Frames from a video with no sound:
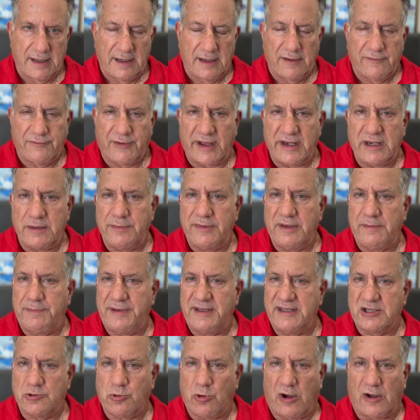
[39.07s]
Vitamin
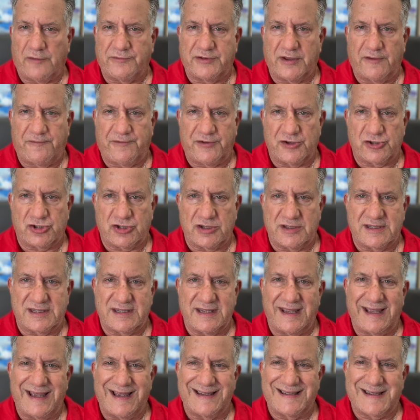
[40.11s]
B12
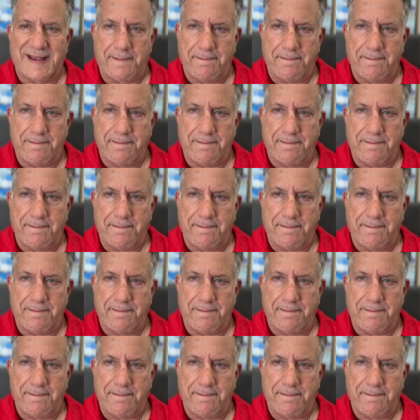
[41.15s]
deficiency is a